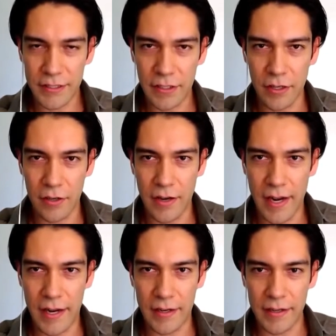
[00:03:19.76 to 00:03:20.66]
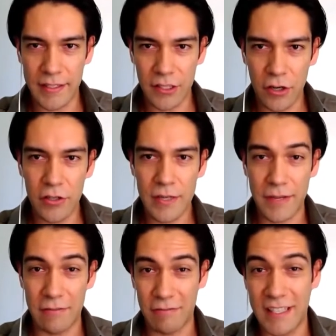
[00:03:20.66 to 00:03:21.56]
years ago, and it's only
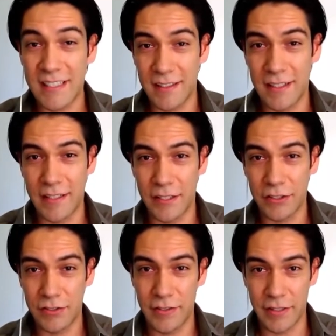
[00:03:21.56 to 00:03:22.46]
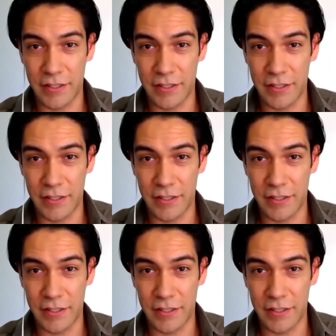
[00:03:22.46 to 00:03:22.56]
been recently that